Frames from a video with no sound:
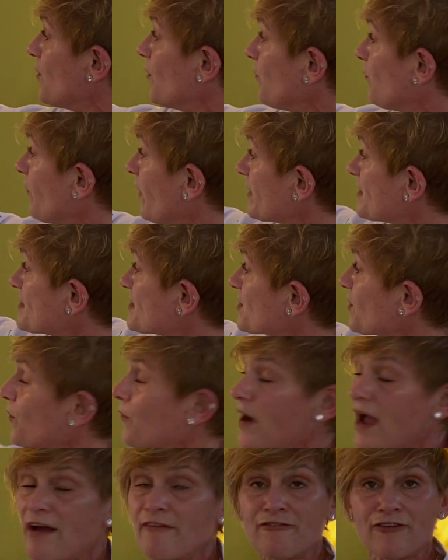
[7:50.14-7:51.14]

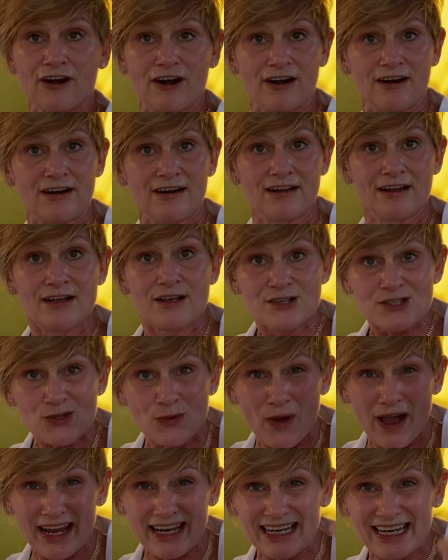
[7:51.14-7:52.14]
whatsoever. So
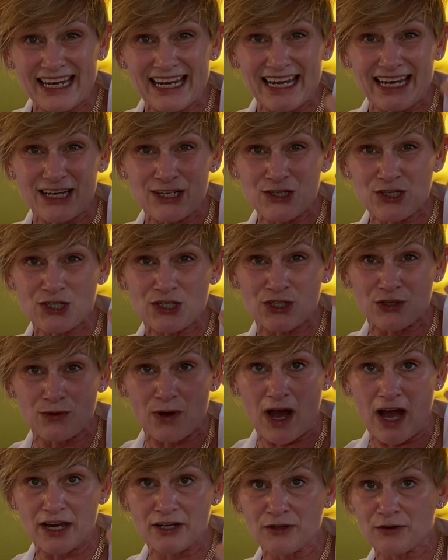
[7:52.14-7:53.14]
I need to
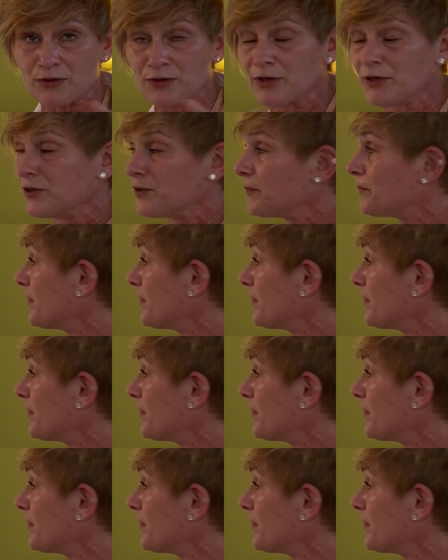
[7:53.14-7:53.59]
ungroup.